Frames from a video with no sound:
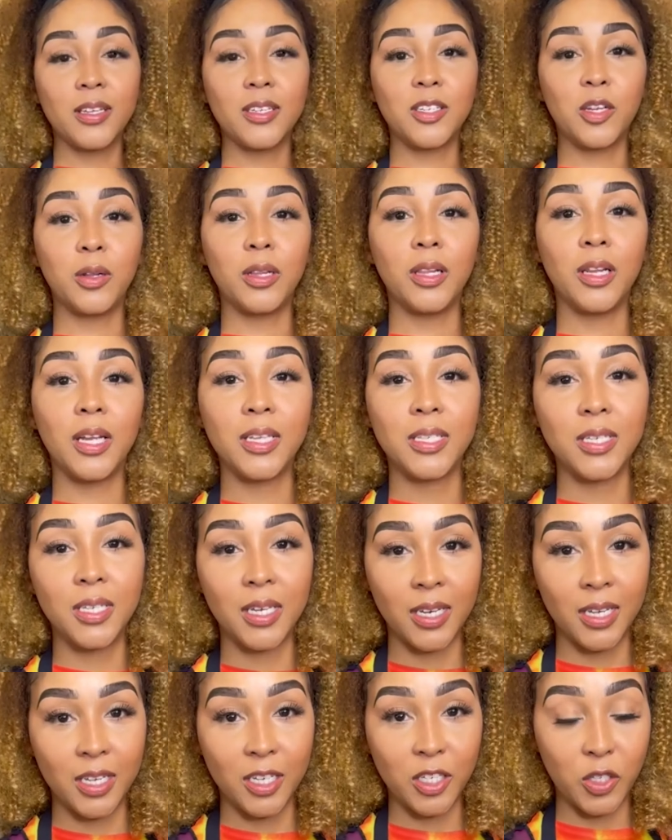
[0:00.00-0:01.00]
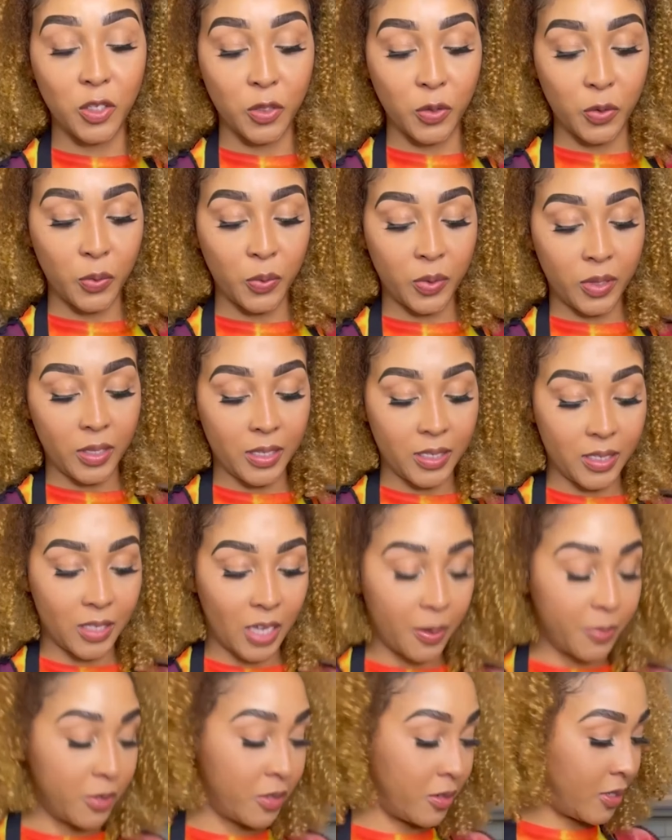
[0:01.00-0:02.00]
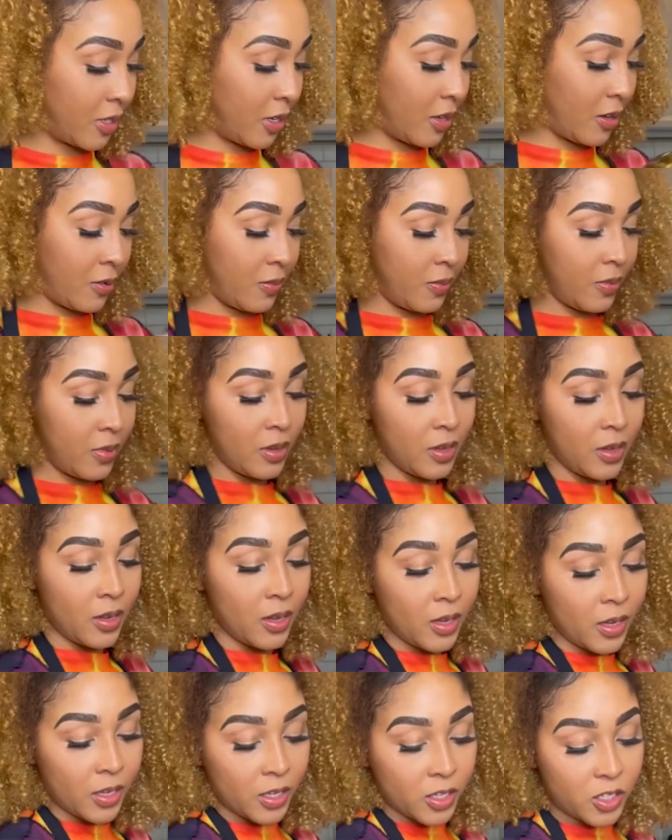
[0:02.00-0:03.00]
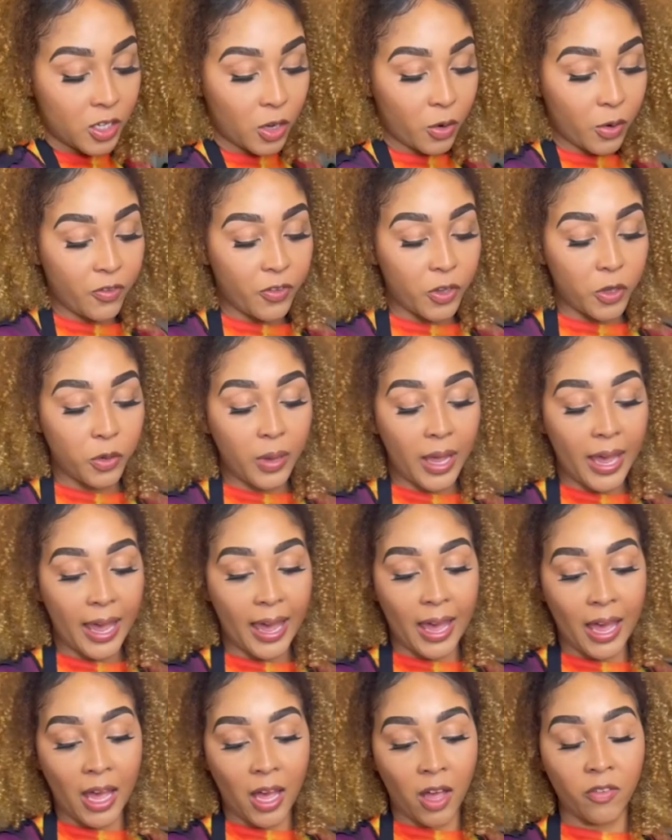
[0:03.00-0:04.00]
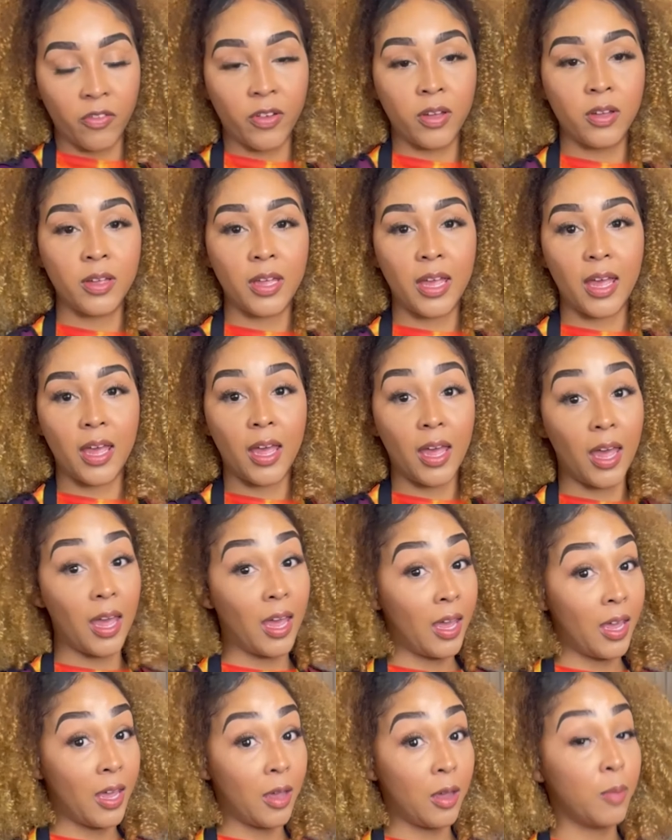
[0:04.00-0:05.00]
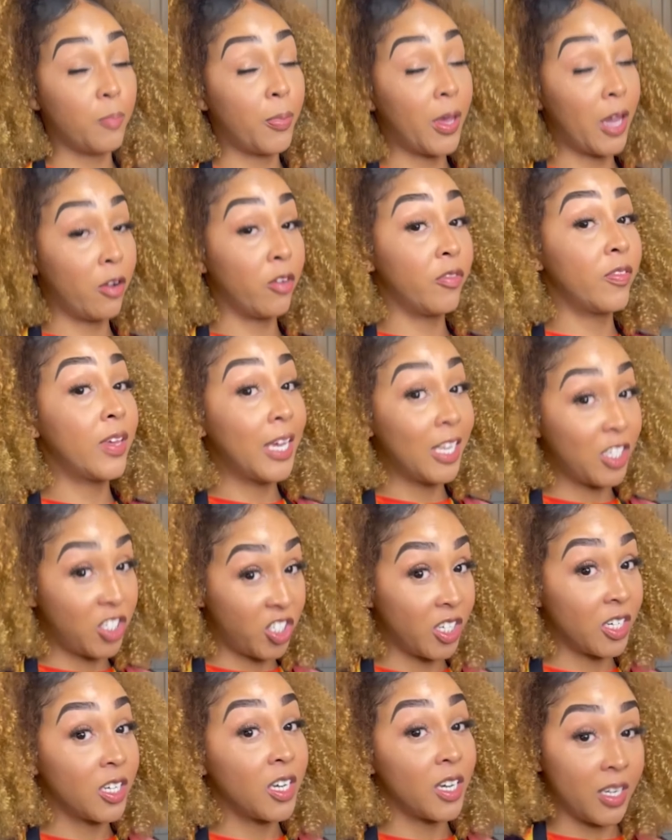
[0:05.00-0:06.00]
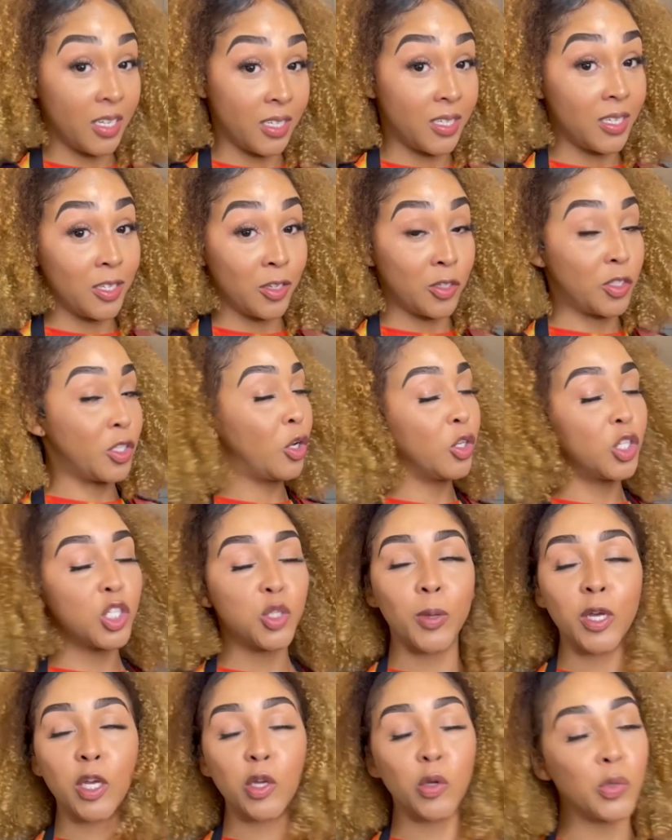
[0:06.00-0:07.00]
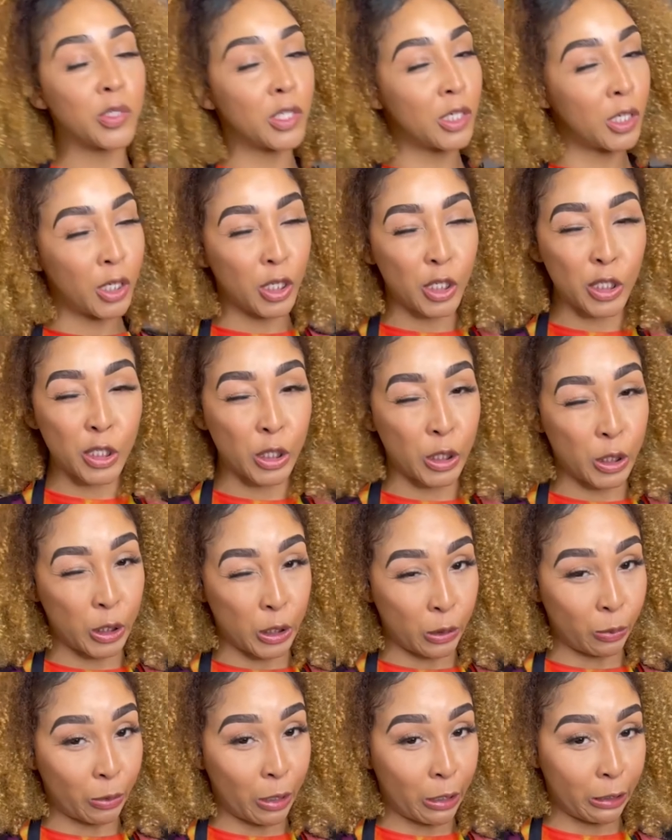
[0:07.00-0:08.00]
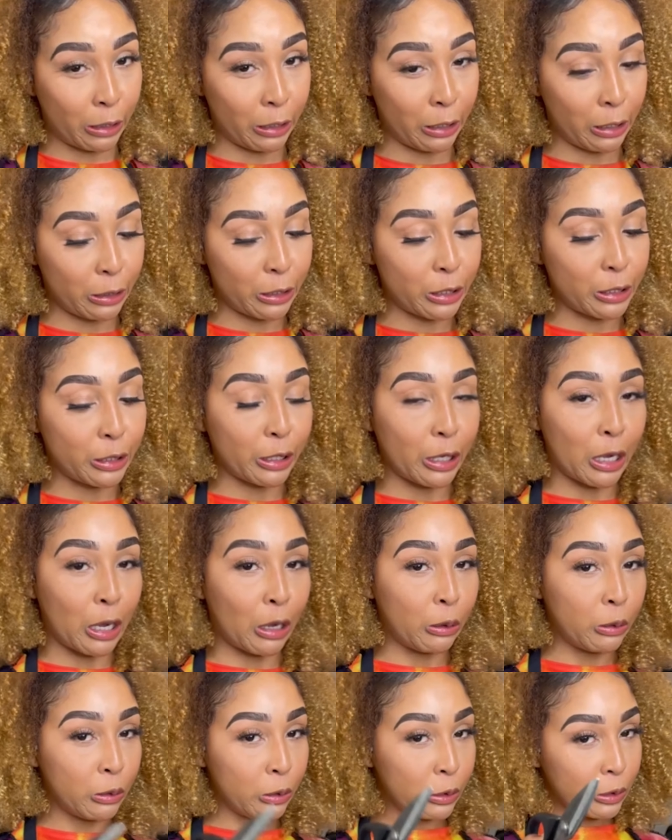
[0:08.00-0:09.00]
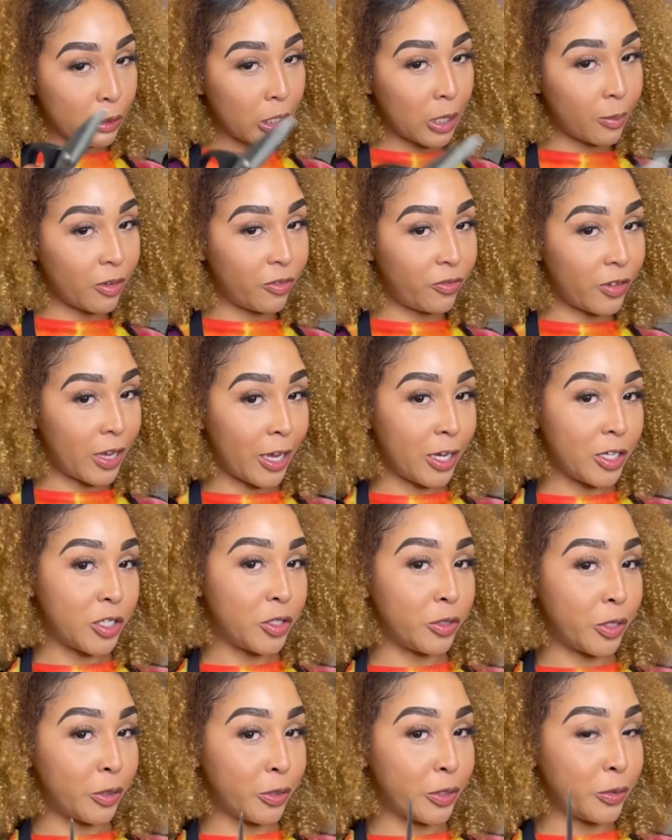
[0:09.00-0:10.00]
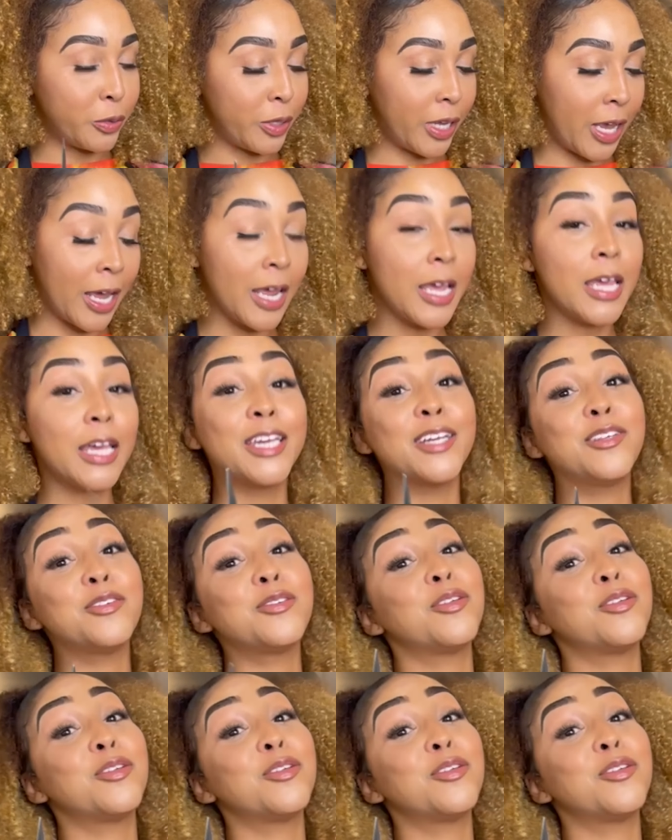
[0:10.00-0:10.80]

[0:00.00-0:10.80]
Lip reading: So let's get into this lobster tail. So if you have a pair of kitchen cutting scissors, don't just be using any scissors around the house now. I'm gonna find you, don't do that. Get you